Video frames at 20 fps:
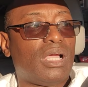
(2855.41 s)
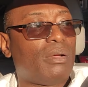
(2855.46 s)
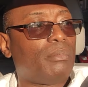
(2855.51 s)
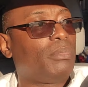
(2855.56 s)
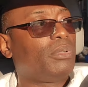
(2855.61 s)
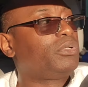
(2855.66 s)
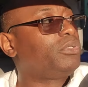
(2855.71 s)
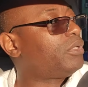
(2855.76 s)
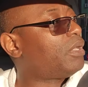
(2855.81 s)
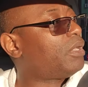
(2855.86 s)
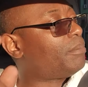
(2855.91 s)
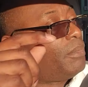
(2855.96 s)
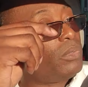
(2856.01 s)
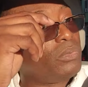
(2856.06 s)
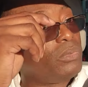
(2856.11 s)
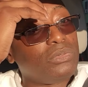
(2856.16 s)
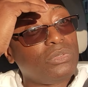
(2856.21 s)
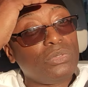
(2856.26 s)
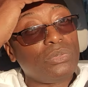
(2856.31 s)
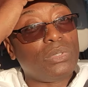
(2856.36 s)
I'm
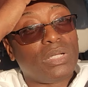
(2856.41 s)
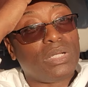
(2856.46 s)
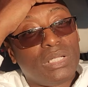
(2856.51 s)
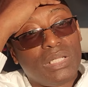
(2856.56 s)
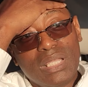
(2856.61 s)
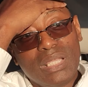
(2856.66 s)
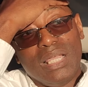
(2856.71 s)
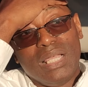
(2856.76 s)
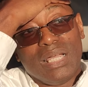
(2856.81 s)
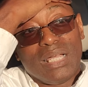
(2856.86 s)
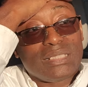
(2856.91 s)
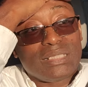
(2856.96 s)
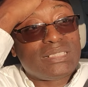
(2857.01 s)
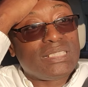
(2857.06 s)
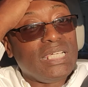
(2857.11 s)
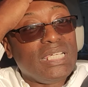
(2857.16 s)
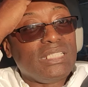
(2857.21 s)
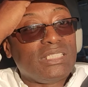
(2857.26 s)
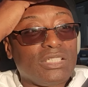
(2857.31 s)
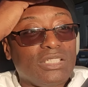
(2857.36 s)
gonna do a
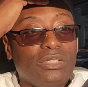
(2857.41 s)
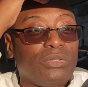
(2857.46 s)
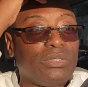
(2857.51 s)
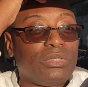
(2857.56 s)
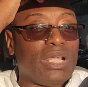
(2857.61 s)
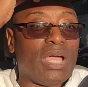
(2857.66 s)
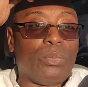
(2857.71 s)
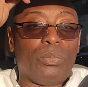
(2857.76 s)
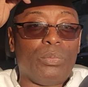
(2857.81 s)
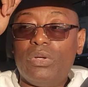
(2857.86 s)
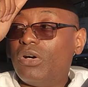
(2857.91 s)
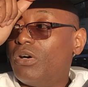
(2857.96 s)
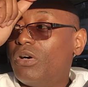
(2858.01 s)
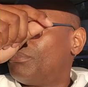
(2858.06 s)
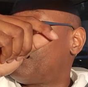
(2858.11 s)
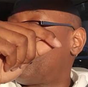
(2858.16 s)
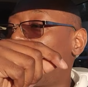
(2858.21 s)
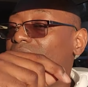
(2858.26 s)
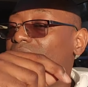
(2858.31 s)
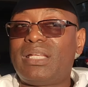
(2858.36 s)
teaching on that. We're
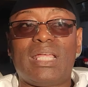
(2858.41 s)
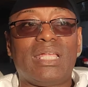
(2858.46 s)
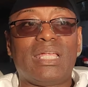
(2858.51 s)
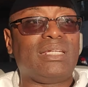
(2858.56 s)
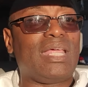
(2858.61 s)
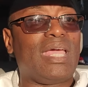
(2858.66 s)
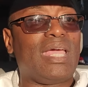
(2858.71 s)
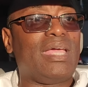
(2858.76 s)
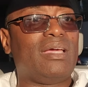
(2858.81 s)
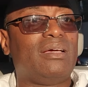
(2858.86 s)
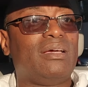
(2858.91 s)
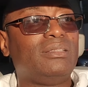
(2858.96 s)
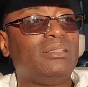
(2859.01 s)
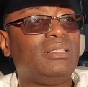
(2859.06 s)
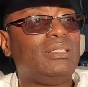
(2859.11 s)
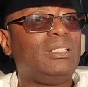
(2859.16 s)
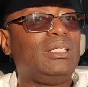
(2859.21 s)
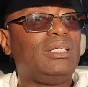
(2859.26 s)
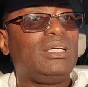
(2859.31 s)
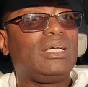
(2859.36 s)
gonna break that down.
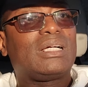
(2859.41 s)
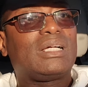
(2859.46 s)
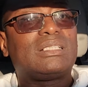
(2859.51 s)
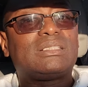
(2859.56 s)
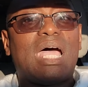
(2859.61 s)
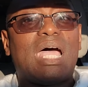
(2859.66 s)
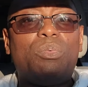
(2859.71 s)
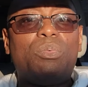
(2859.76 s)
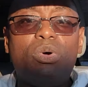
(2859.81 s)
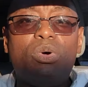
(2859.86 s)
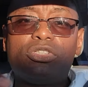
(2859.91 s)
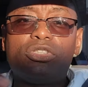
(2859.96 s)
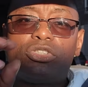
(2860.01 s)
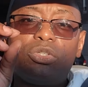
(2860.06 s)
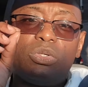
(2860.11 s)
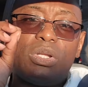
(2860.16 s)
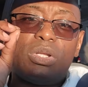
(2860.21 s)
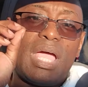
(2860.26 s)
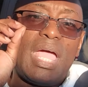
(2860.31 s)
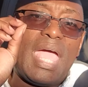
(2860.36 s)
Because I
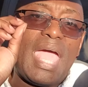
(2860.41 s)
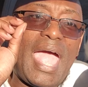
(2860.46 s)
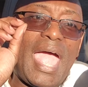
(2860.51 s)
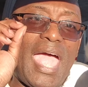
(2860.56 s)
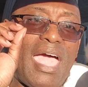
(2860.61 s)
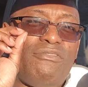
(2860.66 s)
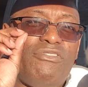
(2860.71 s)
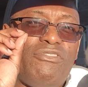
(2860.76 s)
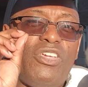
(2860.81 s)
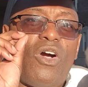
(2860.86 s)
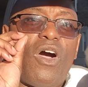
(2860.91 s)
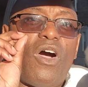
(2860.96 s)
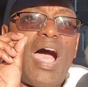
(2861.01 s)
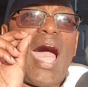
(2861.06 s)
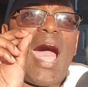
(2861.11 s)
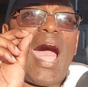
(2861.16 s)
want you to have your